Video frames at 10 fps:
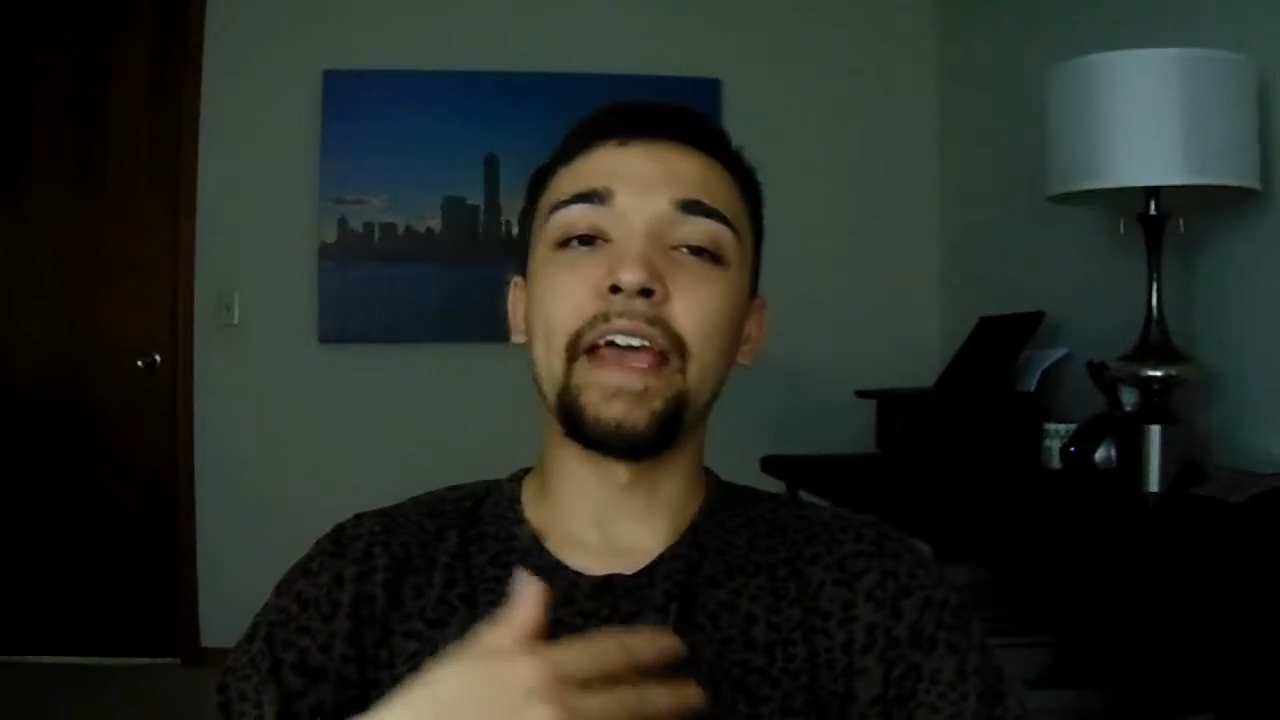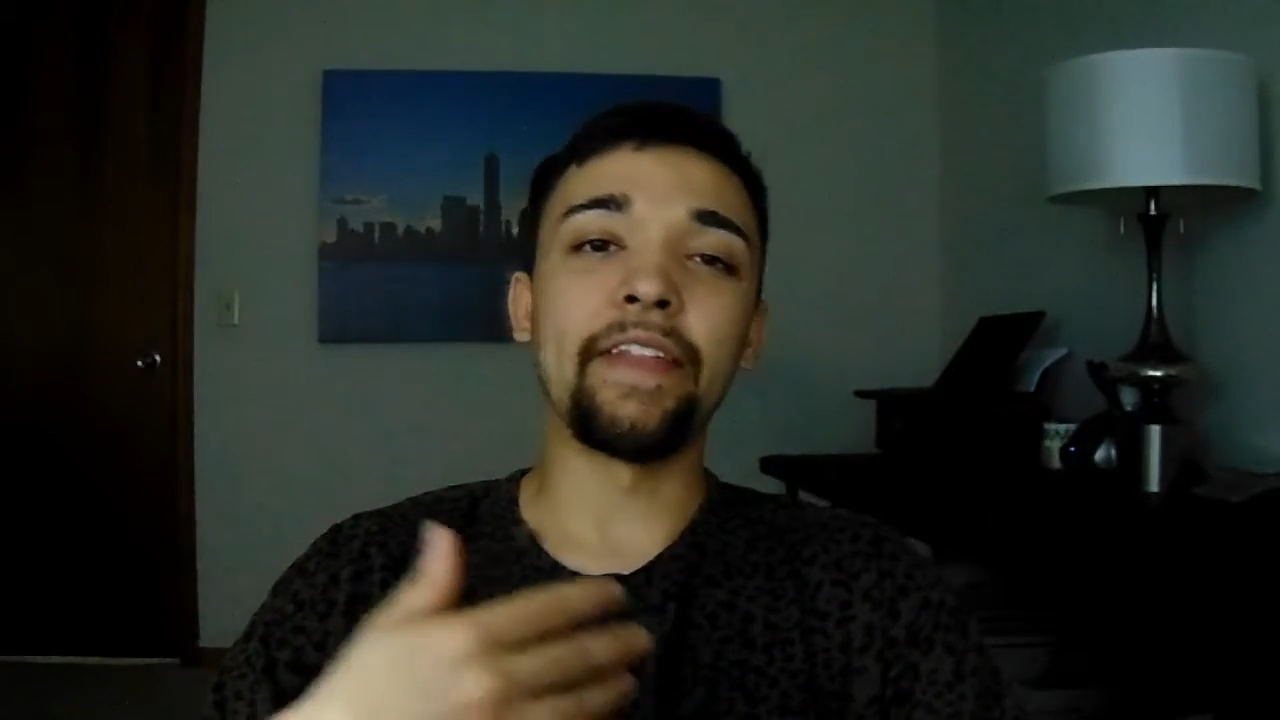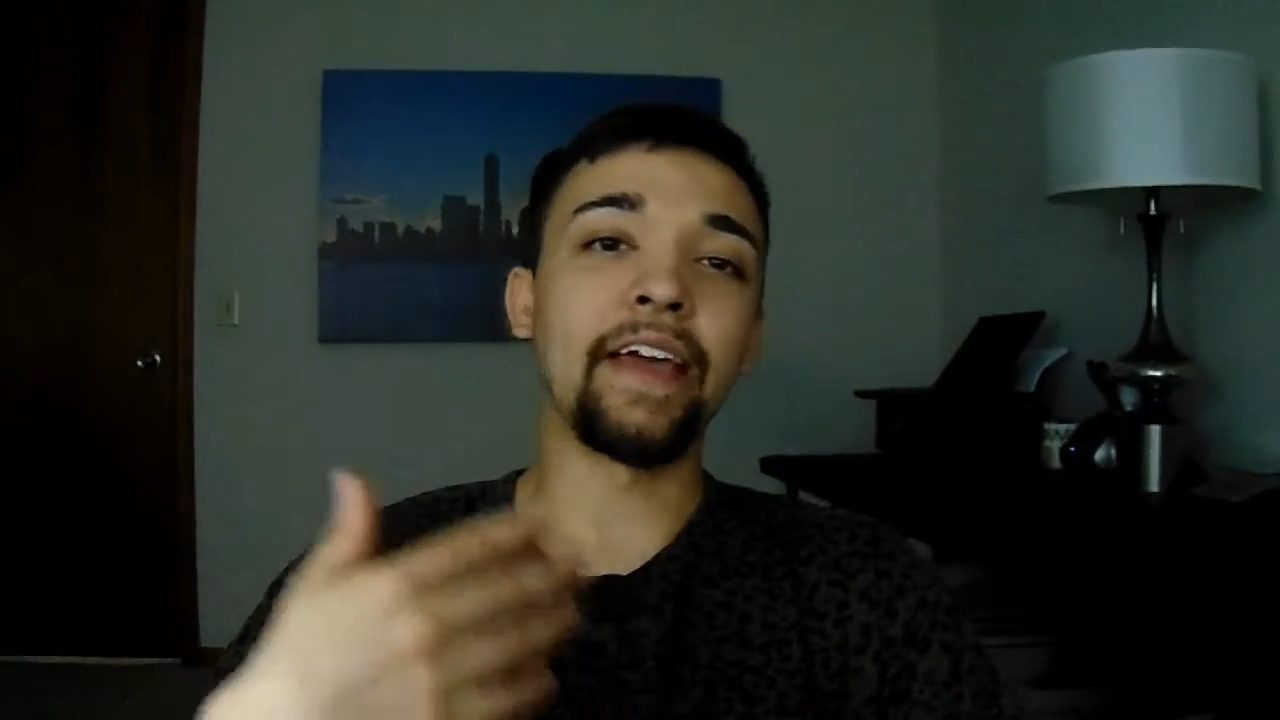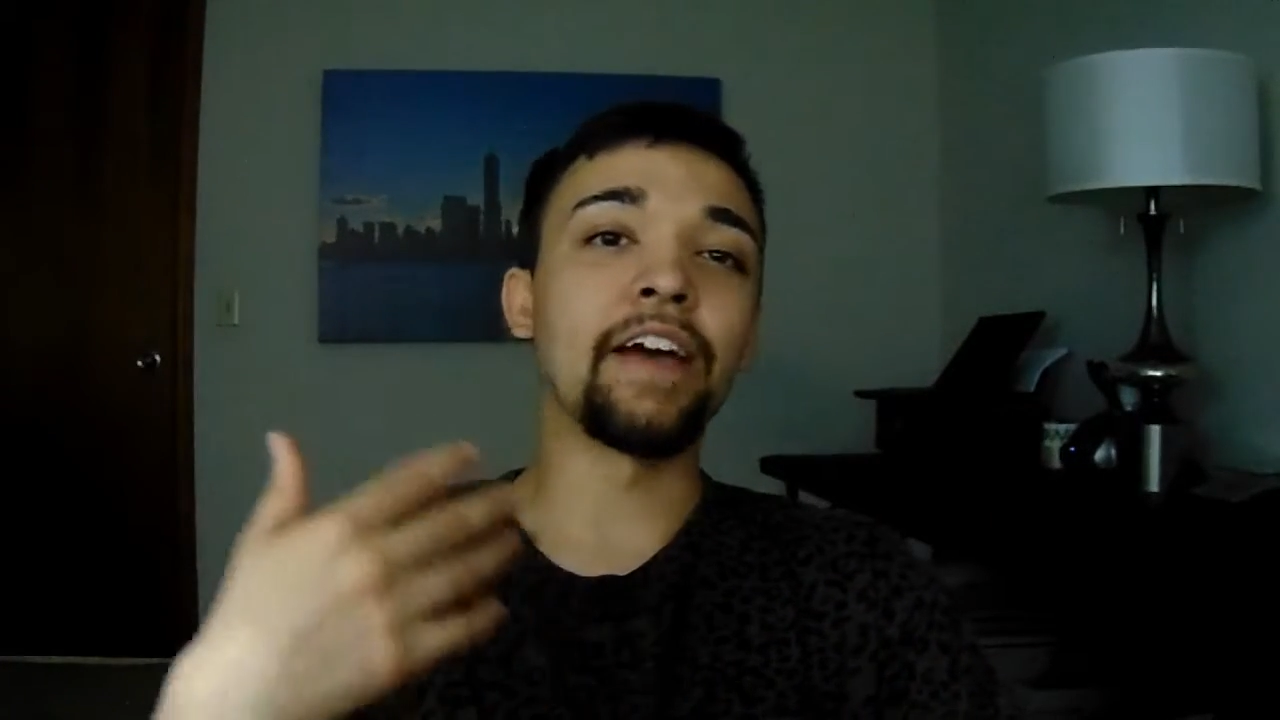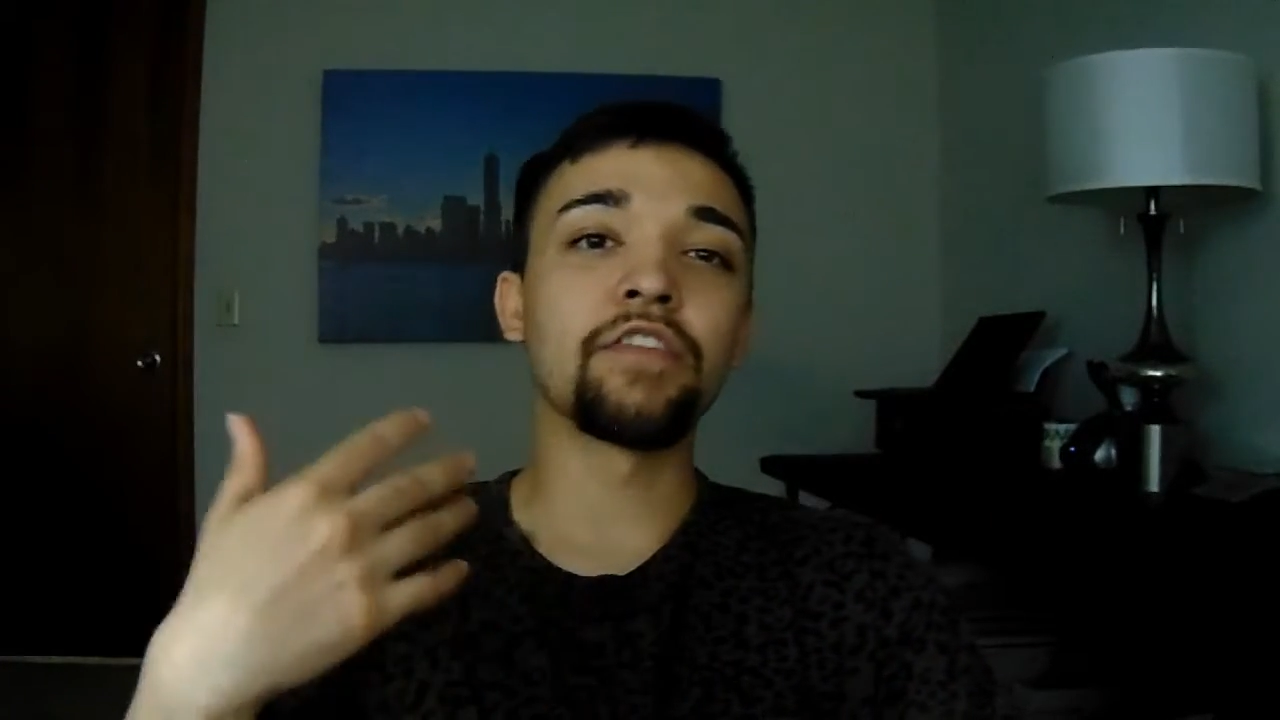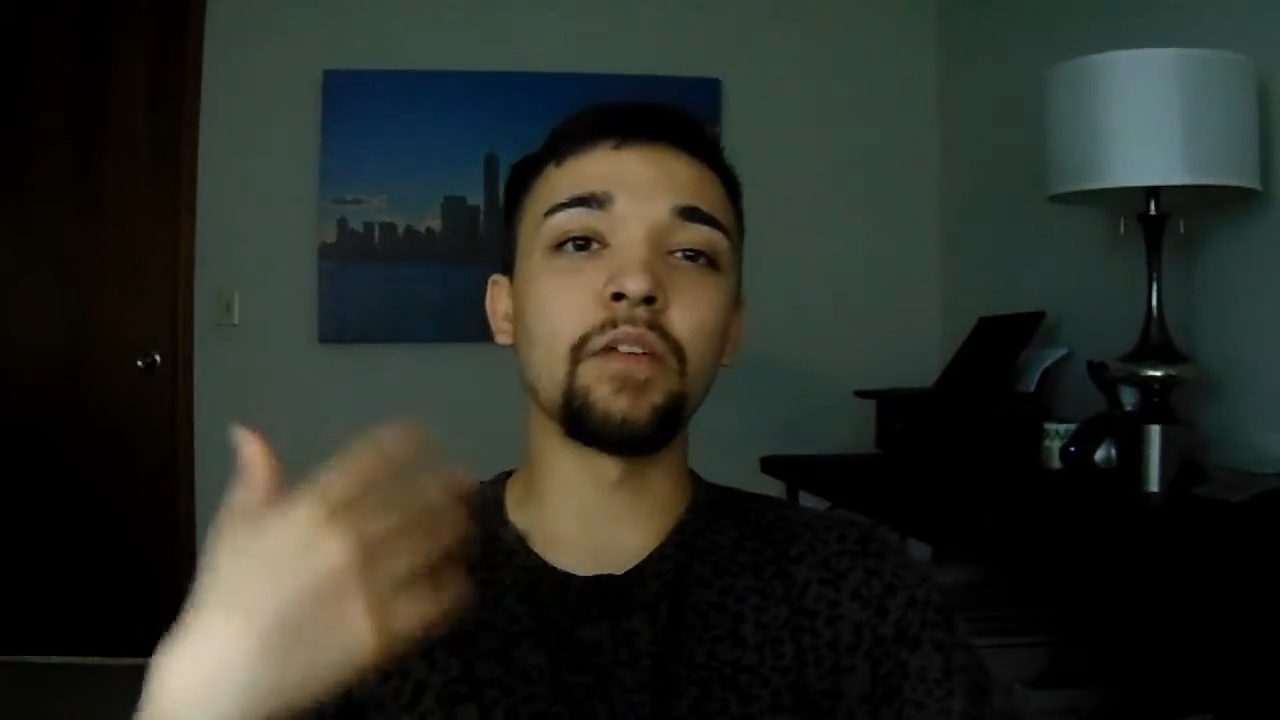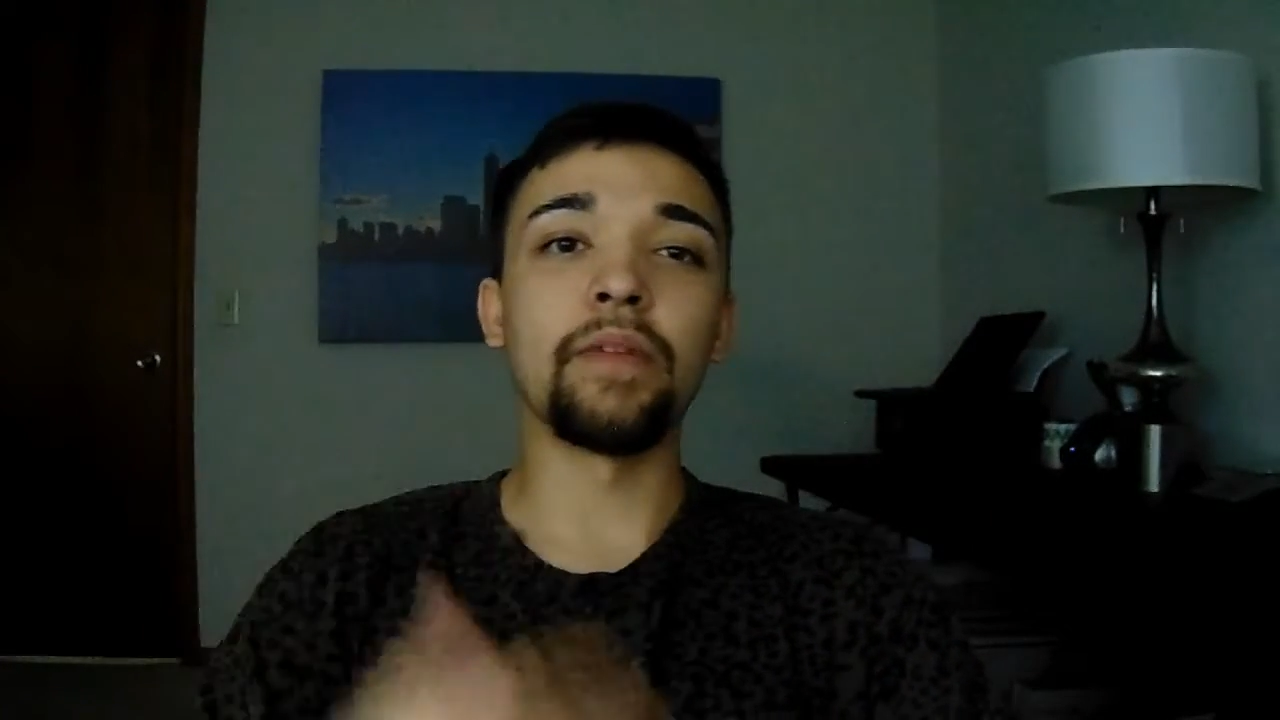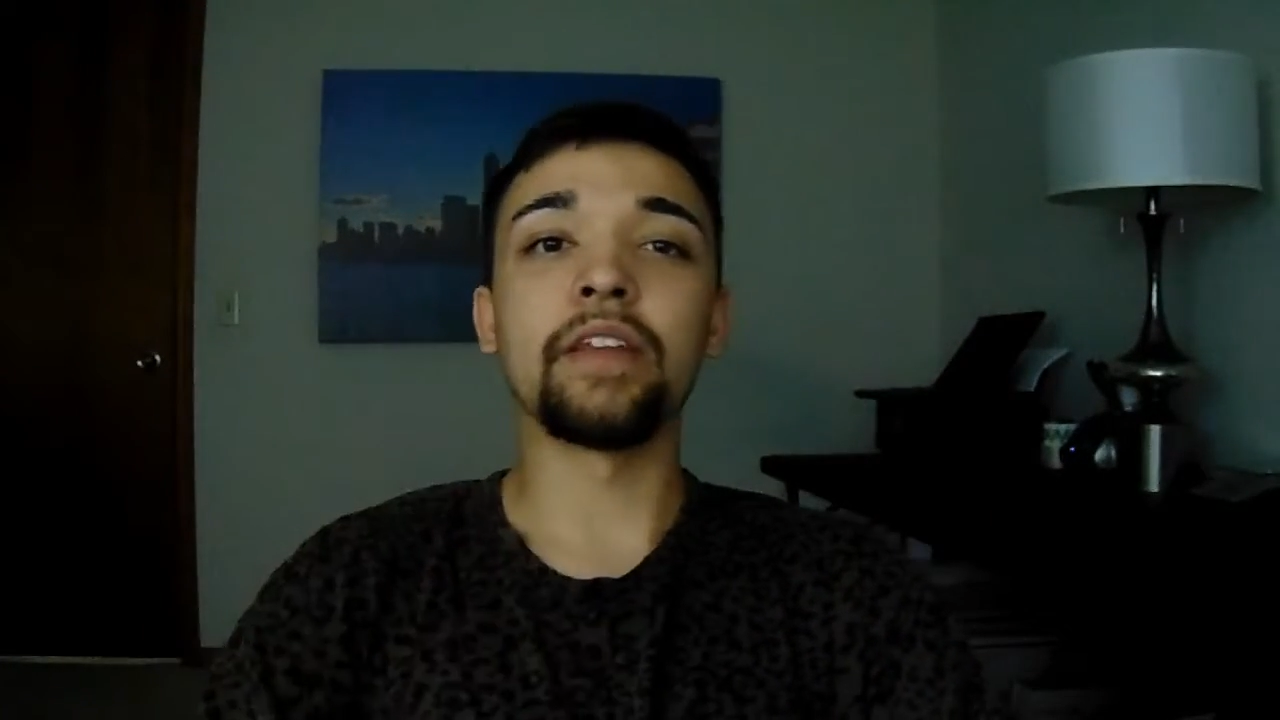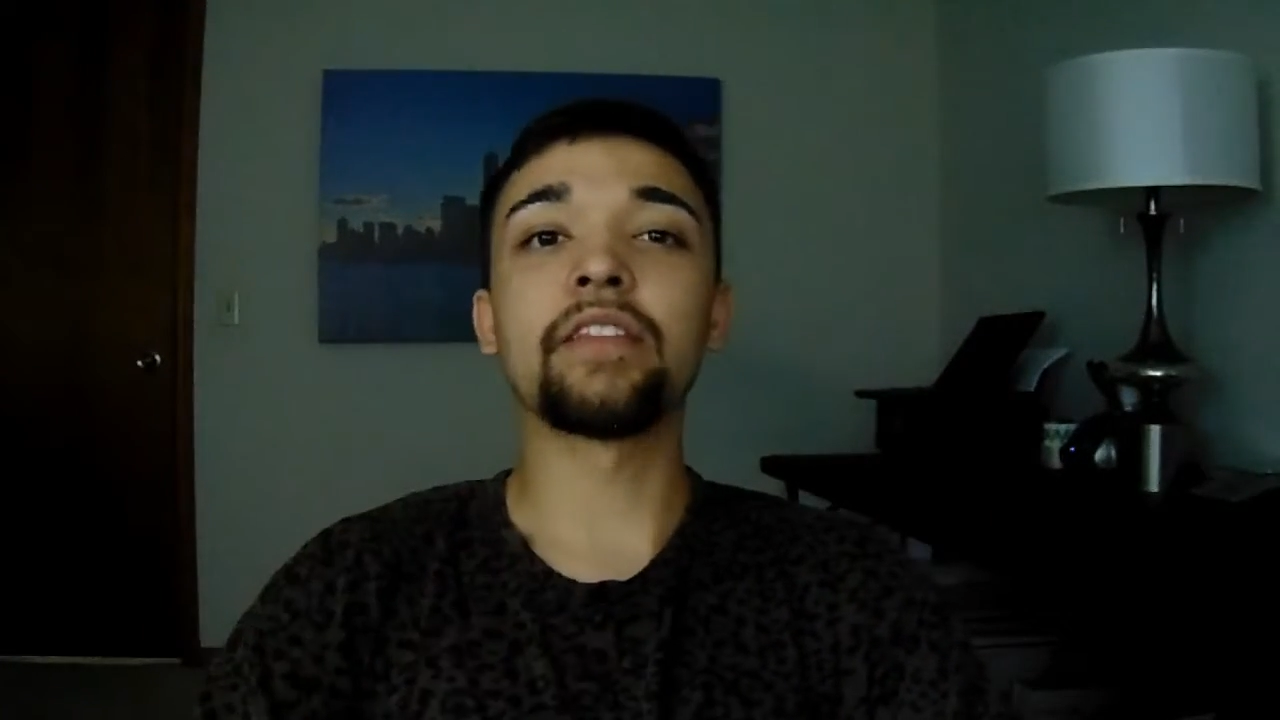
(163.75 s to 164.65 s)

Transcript: and they have some